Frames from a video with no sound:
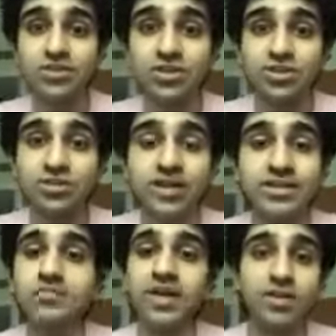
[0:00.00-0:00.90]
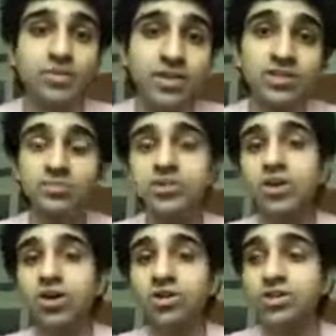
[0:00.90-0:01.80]
So I think microbiology,
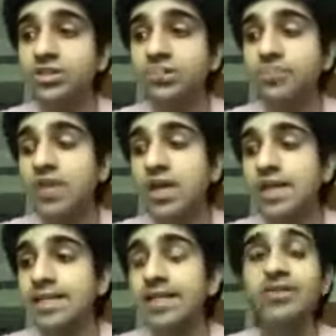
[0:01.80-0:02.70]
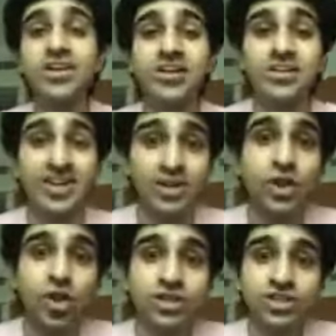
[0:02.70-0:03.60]
pathology, then
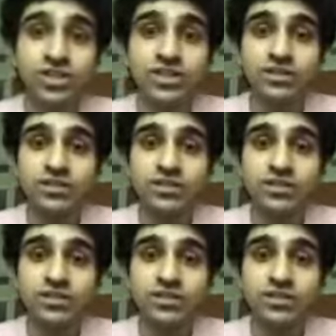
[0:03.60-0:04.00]
radiology.